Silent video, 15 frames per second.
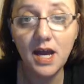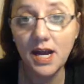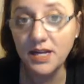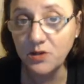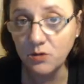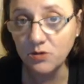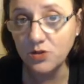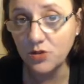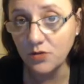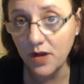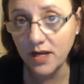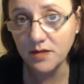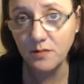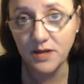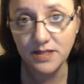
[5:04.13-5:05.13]
I don't
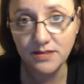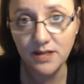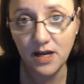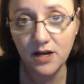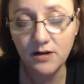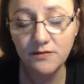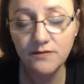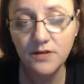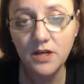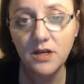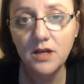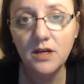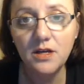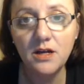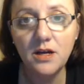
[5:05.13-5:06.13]
direct myself,
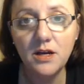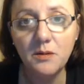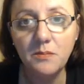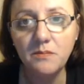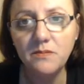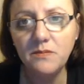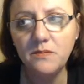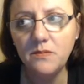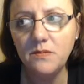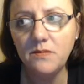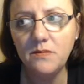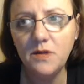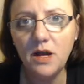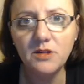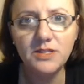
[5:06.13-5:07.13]

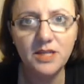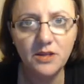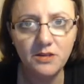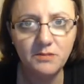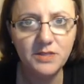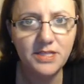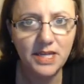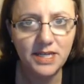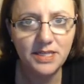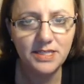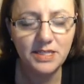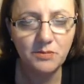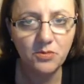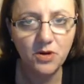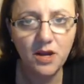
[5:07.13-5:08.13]
I'll tell them to take in a
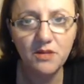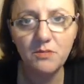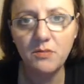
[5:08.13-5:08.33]
deep breath.